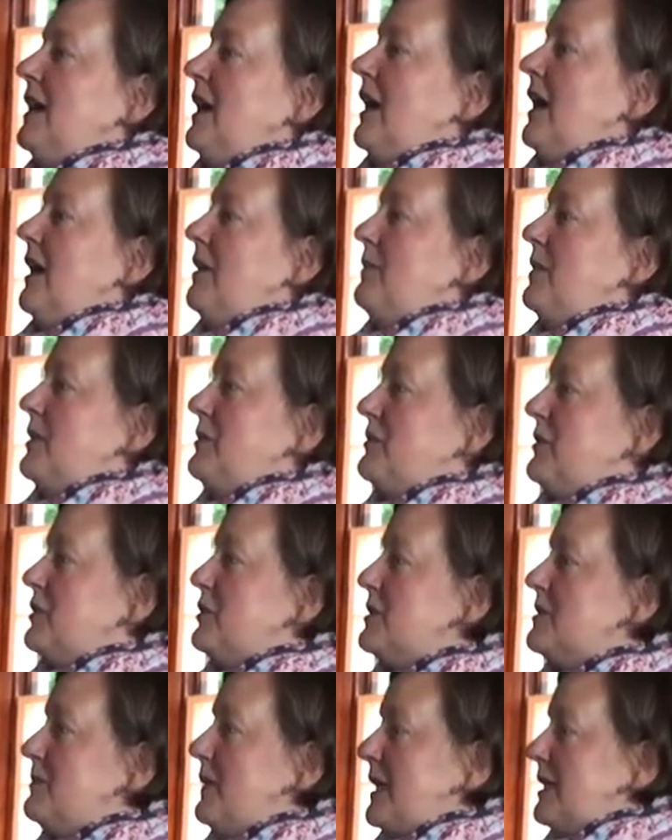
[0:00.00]
Um, the
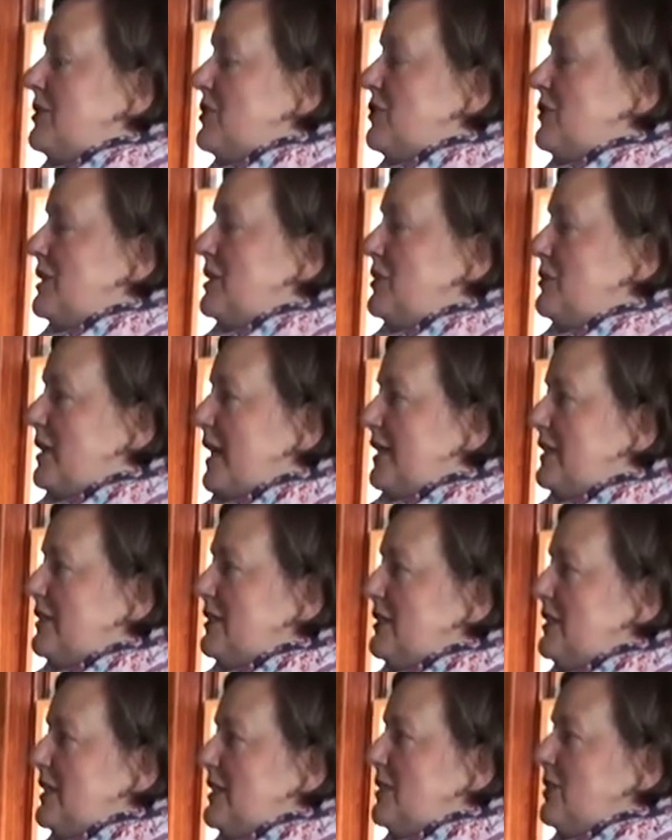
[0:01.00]
first Main Street
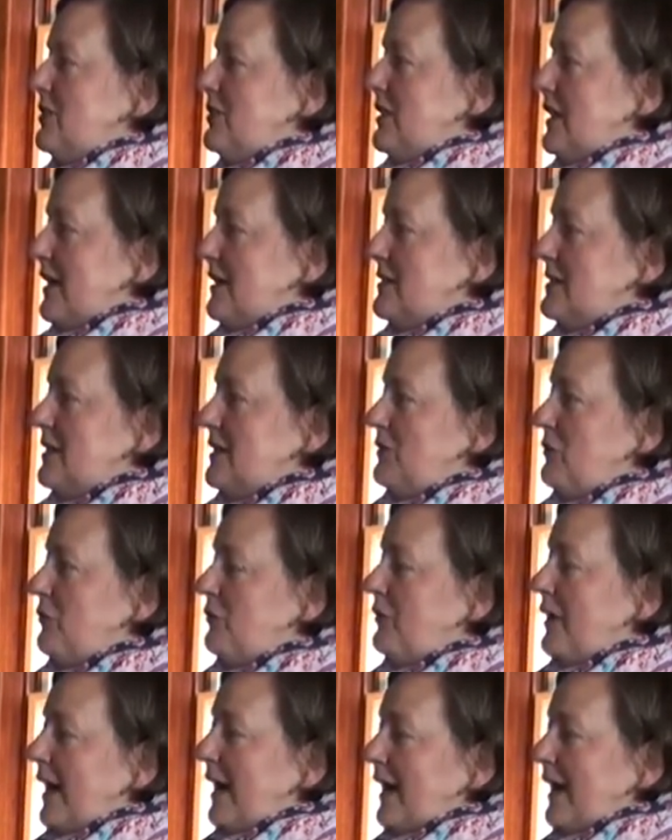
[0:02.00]
director in
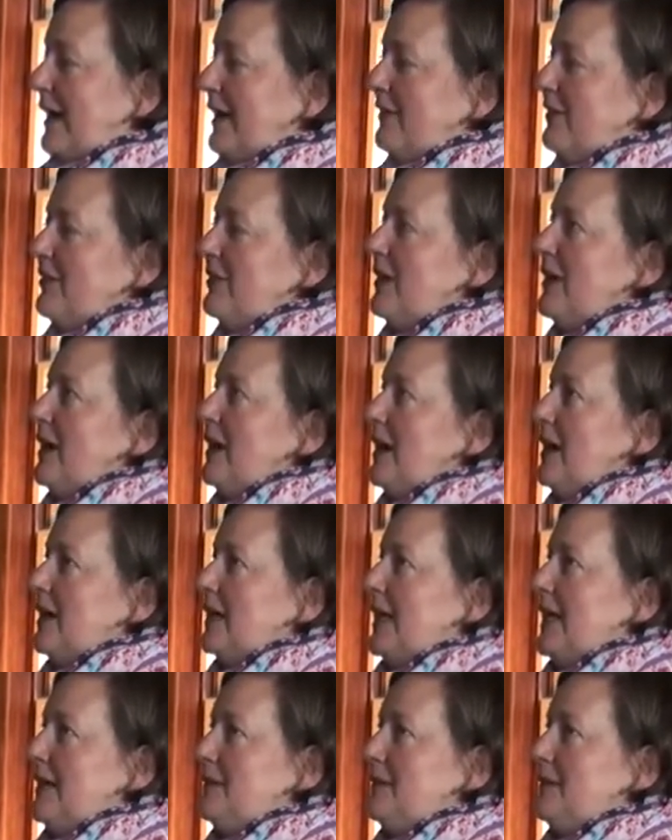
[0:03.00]
2005 uh,